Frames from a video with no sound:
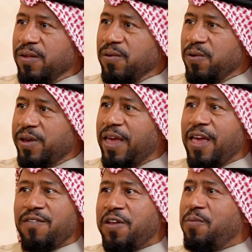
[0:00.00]
Okay,
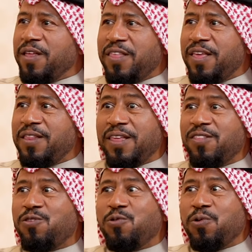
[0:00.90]
everybody
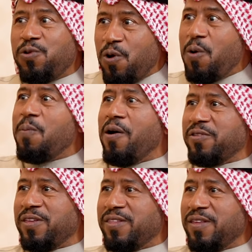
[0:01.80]
need to know about
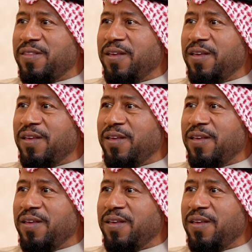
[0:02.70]
it.